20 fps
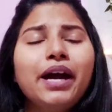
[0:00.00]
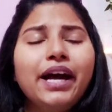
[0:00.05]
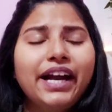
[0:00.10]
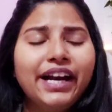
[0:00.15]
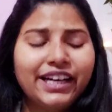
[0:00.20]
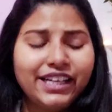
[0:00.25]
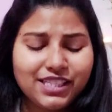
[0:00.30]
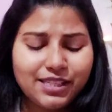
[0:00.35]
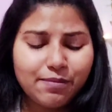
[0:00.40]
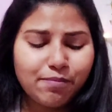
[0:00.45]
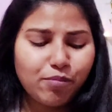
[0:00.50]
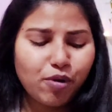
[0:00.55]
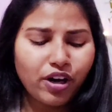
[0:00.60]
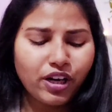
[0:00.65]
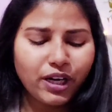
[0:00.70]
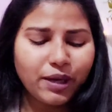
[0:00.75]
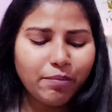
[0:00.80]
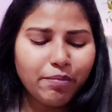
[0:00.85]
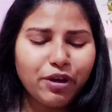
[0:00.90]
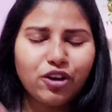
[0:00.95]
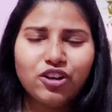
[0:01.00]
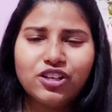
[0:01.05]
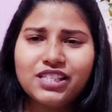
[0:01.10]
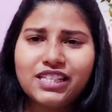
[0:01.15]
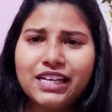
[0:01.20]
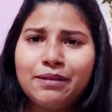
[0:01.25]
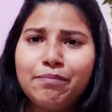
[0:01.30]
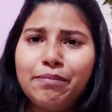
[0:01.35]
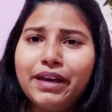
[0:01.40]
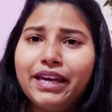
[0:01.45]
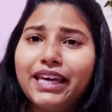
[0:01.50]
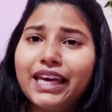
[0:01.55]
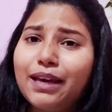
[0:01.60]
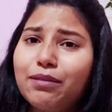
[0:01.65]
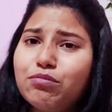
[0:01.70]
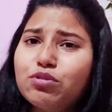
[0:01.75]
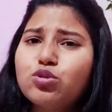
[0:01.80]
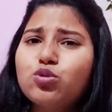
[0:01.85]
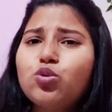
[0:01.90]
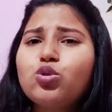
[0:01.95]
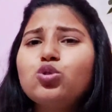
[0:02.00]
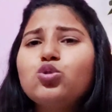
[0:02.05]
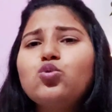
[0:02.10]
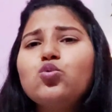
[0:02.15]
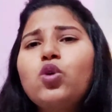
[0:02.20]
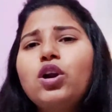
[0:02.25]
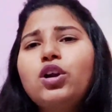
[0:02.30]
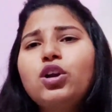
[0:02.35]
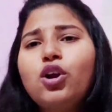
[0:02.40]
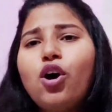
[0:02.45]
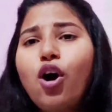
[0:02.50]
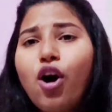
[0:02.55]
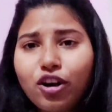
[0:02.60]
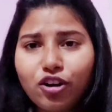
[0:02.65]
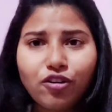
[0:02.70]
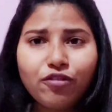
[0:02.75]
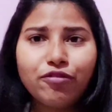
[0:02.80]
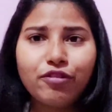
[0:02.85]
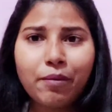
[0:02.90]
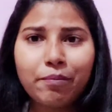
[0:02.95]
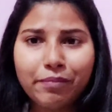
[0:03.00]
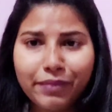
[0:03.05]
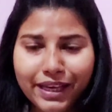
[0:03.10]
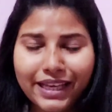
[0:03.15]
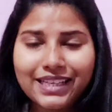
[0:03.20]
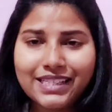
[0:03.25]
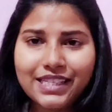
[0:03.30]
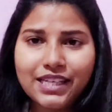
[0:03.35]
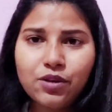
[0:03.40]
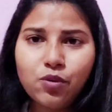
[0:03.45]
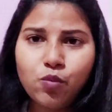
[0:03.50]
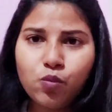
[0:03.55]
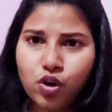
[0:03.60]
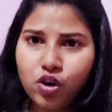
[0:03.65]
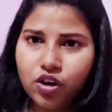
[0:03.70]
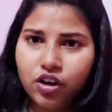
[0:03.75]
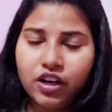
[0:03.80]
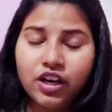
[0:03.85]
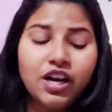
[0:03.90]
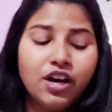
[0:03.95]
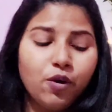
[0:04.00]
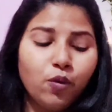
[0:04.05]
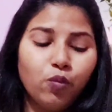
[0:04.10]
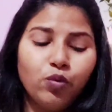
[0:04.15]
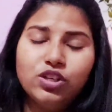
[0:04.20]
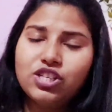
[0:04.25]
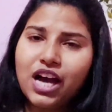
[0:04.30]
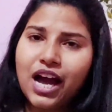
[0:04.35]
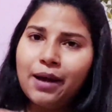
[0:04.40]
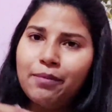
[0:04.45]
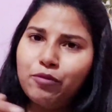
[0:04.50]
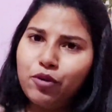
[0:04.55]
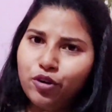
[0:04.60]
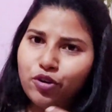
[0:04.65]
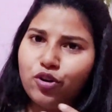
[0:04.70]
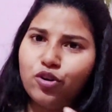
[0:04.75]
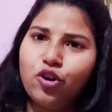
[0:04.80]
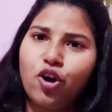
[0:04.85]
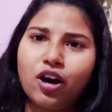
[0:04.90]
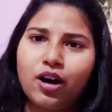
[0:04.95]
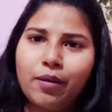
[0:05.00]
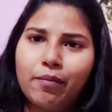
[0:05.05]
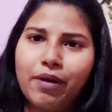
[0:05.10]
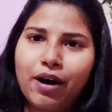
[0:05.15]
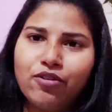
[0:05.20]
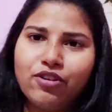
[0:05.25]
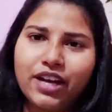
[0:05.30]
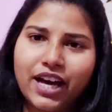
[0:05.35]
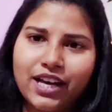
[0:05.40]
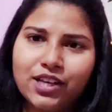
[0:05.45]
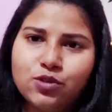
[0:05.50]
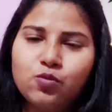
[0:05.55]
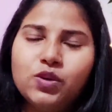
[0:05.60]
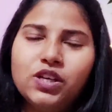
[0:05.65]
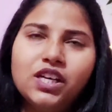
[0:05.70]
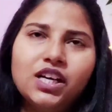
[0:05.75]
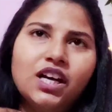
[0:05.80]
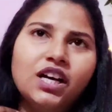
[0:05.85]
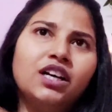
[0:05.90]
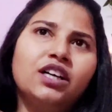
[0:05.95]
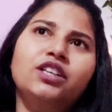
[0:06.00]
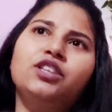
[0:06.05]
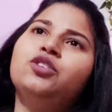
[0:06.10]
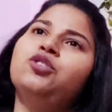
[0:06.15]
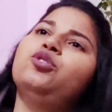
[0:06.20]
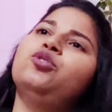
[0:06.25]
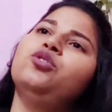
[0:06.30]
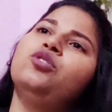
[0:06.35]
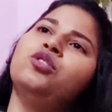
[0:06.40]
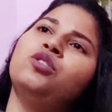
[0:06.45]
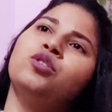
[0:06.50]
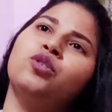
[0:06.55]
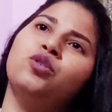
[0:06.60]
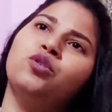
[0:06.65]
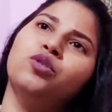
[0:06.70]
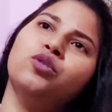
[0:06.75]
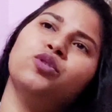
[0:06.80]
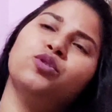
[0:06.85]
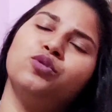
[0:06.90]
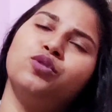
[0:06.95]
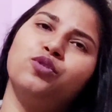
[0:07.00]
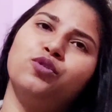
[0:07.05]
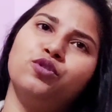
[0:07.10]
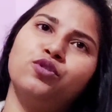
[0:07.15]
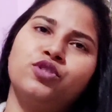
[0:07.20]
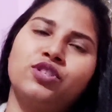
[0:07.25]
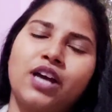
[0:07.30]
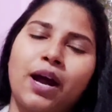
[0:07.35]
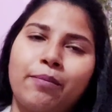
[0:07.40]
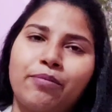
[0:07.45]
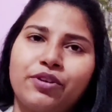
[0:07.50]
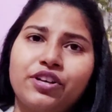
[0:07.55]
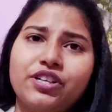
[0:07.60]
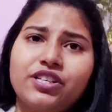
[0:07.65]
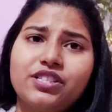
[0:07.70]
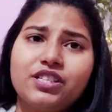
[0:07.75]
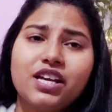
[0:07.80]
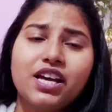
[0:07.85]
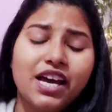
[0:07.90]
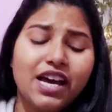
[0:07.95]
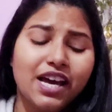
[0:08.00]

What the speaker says: It is important because it became source to a lot of amazing work, which I'm going to talk about as we go to those chapters.